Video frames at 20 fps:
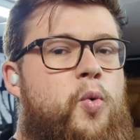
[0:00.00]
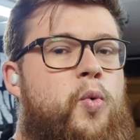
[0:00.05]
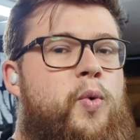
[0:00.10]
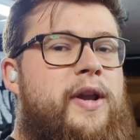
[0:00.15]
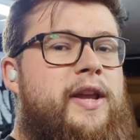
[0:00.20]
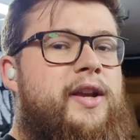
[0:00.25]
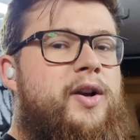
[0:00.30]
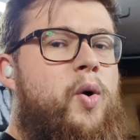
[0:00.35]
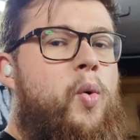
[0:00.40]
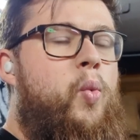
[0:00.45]

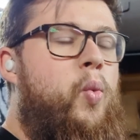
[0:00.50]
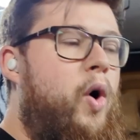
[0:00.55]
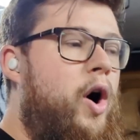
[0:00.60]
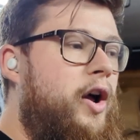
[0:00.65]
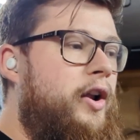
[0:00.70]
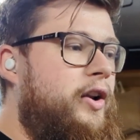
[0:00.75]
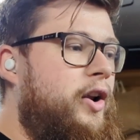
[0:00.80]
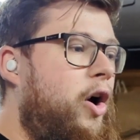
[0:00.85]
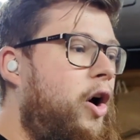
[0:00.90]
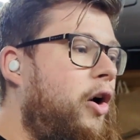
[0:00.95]
week
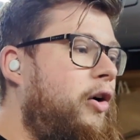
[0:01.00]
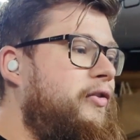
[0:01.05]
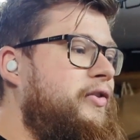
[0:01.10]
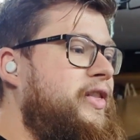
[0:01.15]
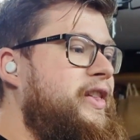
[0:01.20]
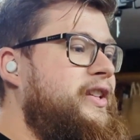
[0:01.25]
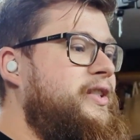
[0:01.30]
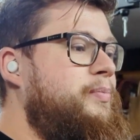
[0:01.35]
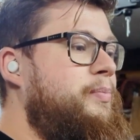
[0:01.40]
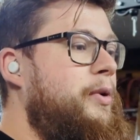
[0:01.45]
1 of
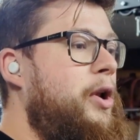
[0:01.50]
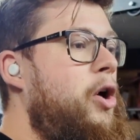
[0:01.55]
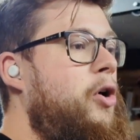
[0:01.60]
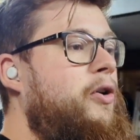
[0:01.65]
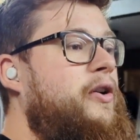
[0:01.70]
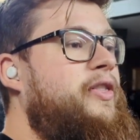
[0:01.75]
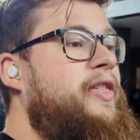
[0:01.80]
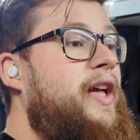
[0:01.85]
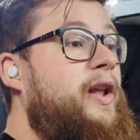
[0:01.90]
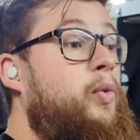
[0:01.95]
this
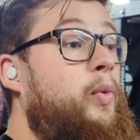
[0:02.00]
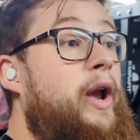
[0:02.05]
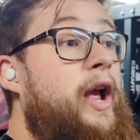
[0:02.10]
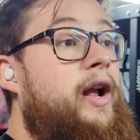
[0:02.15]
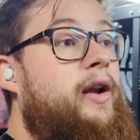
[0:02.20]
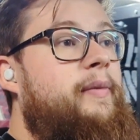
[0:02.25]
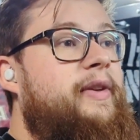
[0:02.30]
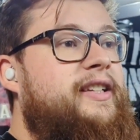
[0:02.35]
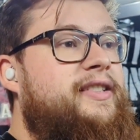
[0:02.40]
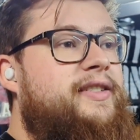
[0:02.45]
block then, we're
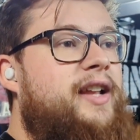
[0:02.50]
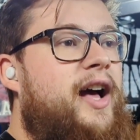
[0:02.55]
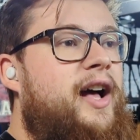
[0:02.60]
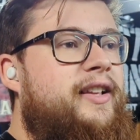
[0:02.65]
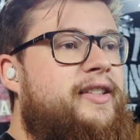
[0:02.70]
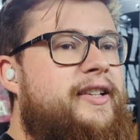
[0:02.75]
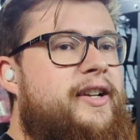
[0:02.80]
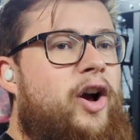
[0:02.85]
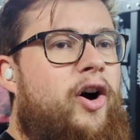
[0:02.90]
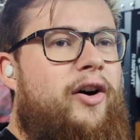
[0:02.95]
going to be
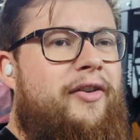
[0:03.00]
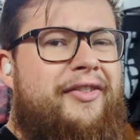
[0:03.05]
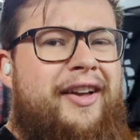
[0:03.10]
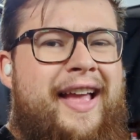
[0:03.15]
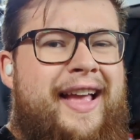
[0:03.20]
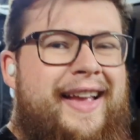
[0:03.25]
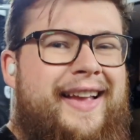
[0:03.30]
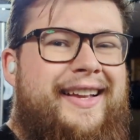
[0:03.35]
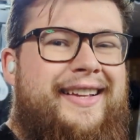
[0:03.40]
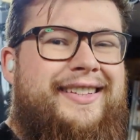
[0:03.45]
starting off
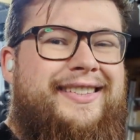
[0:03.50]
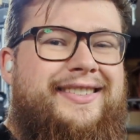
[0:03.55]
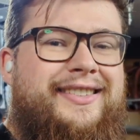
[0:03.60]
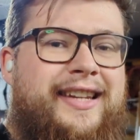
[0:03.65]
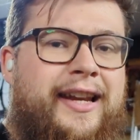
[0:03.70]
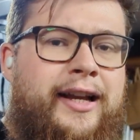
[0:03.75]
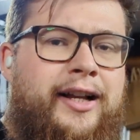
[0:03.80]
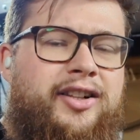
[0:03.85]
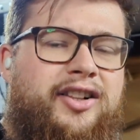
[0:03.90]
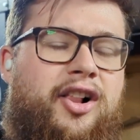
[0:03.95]

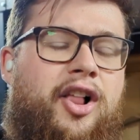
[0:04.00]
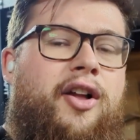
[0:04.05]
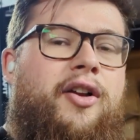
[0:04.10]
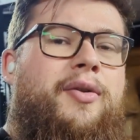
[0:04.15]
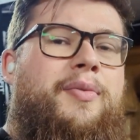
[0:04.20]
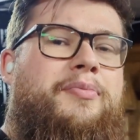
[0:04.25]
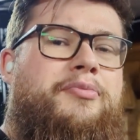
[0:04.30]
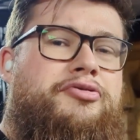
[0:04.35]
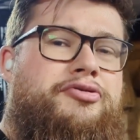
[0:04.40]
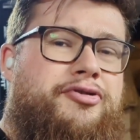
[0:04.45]
still
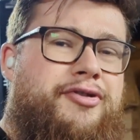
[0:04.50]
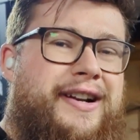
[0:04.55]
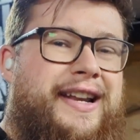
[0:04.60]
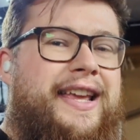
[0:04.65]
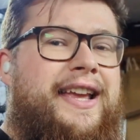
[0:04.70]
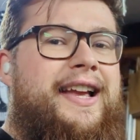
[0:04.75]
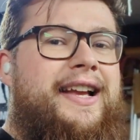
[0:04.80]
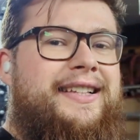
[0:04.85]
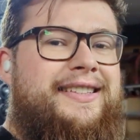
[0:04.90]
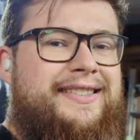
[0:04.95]

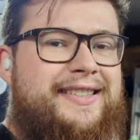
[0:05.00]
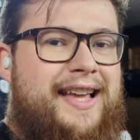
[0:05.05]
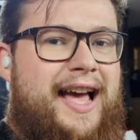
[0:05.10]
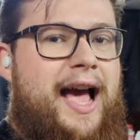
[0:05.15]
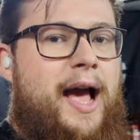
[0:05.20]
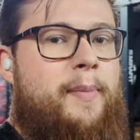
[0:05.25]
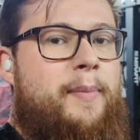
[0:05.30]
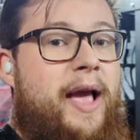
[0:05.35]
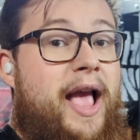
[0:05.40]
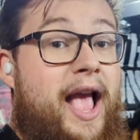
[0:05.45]
pretty
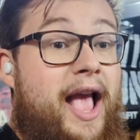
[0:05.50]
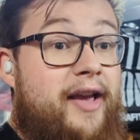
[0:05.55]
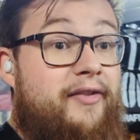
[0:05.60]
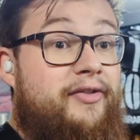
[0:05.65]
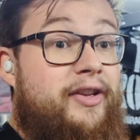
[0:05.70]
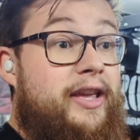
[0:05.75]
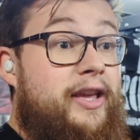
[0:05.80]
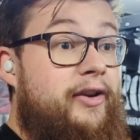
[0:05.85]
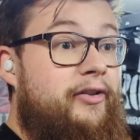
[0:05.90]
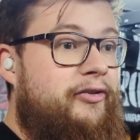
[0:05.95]
damn
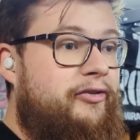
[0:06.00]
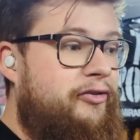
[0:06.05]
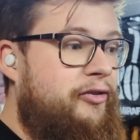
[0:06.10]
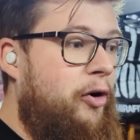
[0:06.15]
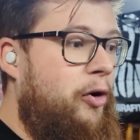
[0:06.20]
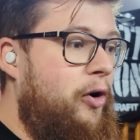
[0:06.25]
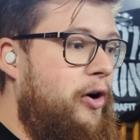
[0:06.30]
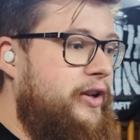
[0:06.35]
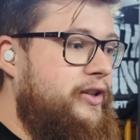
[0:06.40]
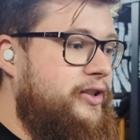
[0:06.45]
heavy.
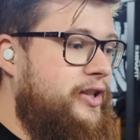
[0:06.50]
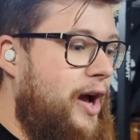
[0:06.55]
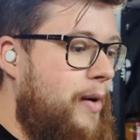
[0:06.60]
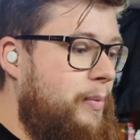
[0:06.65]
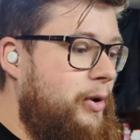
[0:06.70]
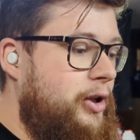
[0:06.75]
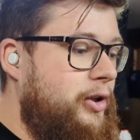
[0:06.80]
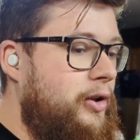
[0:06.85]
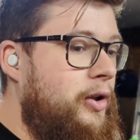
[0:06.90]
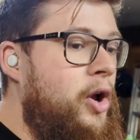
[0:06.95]
For a
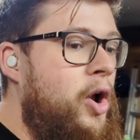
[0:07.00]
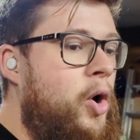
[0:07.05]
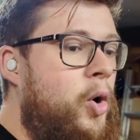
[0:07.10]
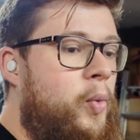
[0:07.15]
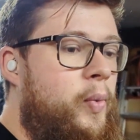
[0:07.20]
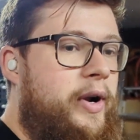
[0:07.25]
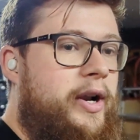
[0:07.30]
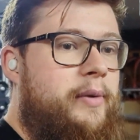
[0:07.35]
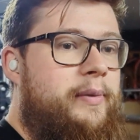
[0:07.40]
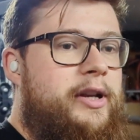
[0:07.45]
double,
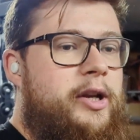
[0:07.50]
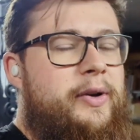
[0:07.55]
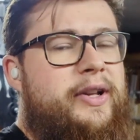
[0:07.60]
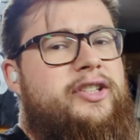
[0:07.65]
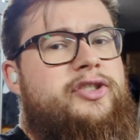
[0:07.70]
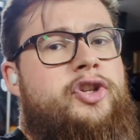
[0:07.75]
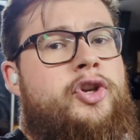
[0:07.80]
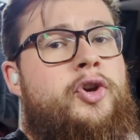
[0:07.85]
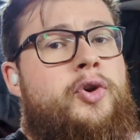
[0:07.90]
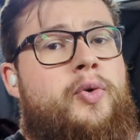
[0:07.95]
we're going to be doing
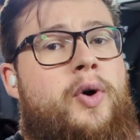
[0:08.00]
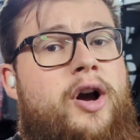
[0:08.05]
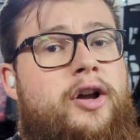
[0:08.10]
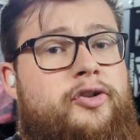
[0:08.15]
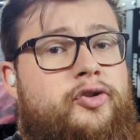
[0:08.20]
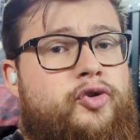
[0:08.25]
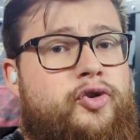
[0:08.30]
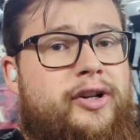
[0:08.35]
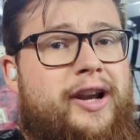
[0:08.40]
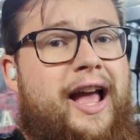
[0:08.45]

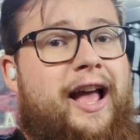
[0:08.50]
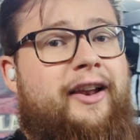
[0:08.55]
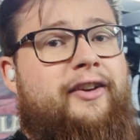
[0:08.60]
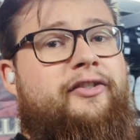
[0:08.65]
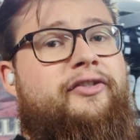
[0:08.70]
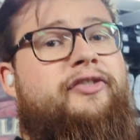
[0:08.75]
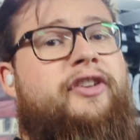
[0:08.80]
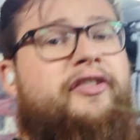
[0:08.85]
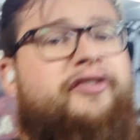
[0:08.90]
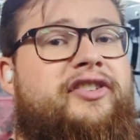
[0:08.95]

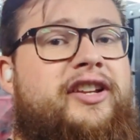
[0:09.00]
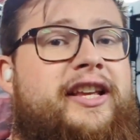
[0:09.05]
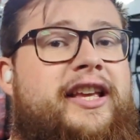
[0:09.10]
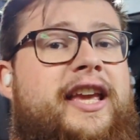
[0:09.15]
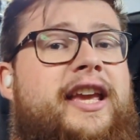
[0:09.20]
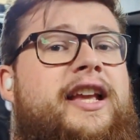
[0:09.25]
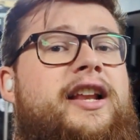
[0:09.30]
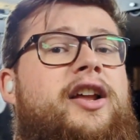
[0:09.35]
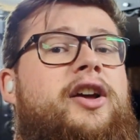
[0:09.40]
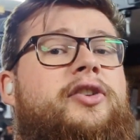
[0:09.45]
250
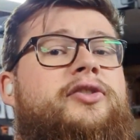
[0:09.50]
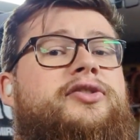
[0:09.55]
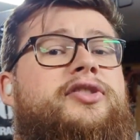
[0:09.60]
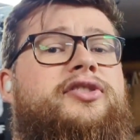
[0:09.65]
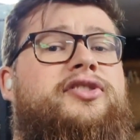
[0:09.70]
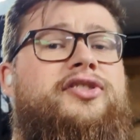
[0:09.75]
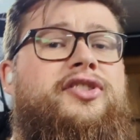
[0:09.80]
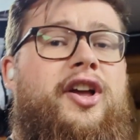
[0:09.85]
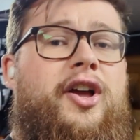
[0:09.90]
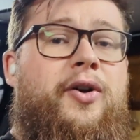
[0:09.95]
kilos.
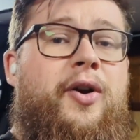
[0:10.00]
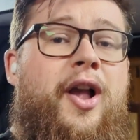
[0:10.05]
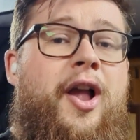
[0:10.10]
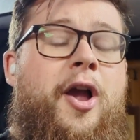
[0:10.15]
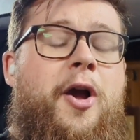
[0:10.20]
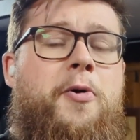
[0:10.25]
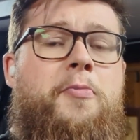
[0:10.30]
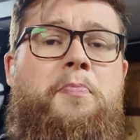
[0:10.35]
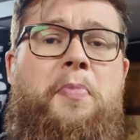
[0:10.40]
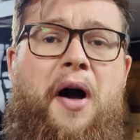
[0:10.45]
So
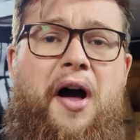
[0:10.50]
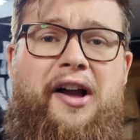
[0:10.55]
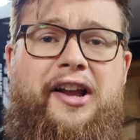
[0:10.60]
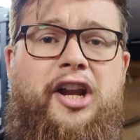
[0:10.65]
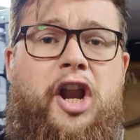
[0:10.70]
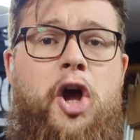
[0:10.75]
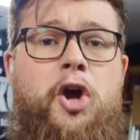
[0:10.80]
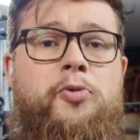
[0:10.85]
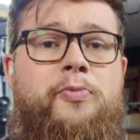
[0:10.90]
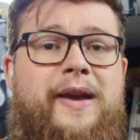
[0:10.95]
by
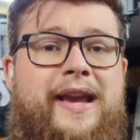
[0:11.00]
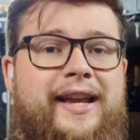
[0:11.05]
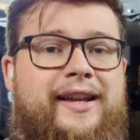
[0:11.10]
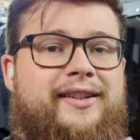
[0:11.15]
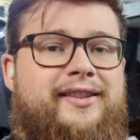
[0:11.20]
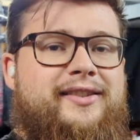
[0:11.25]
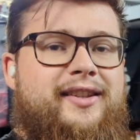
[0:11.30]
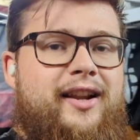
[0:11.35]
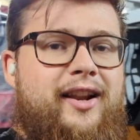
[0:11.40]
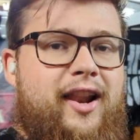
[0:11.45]
no
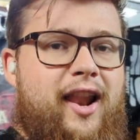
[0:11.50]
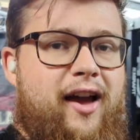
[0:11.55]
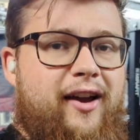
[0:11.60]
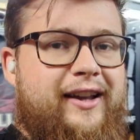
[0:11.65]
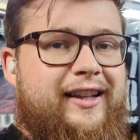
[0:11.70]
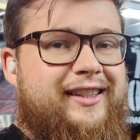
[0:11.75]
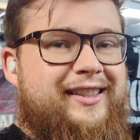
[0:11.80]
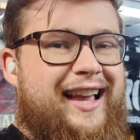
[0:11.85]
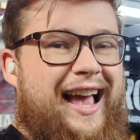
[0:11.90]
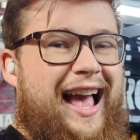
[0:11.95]
means light